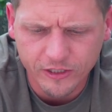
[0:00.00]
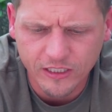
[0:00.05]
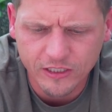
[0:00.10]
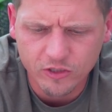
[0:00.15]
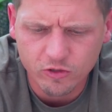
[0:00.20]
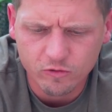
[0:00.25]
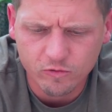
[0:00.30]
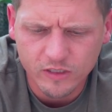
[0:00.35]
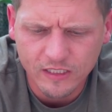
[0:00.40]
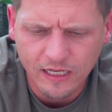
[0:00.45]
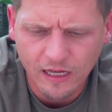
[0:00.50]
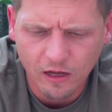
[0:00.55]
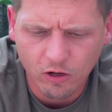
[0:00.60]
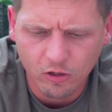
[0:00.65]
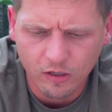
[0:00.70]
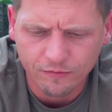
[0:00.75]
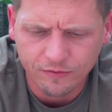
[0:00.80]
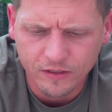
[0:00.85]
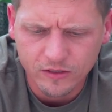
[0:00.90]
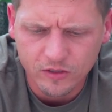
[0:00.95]
can you
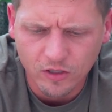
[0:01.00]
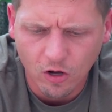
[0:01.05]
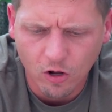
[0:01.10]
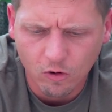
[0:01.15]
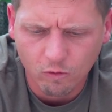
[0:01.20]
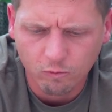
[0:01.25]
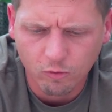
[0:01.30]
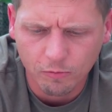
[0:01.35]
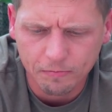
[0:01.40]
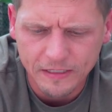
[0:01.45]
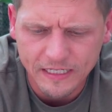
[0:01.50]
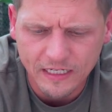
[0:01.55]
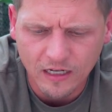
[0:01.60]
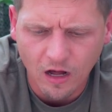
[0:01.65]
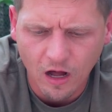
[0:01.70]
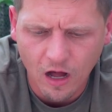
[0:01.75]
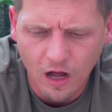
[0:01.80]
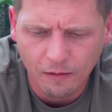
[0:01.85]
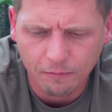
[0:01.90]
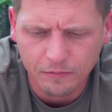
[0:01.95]
tell if the dog will be
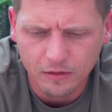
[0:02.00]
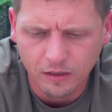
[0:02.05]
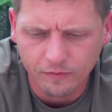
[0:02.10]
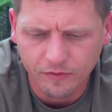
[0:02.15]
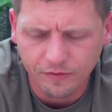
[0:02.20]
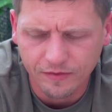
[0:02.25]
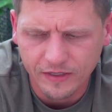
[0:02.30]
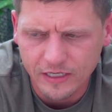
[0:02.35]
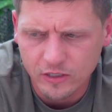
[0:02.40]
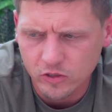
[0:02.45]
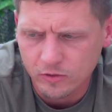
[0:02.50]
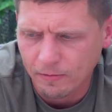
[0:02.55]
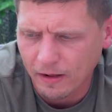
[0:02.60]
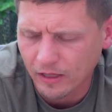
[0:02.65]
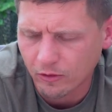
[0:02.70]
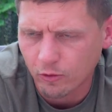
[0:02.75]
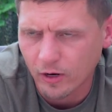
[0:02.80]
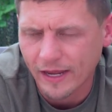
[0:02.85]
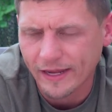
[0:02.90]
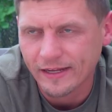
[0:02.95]
calm? Love the videos,
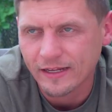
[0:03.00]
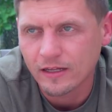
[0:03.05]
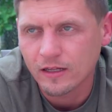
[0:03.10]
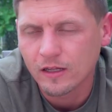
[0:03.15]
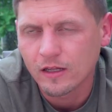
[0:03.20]
by the way.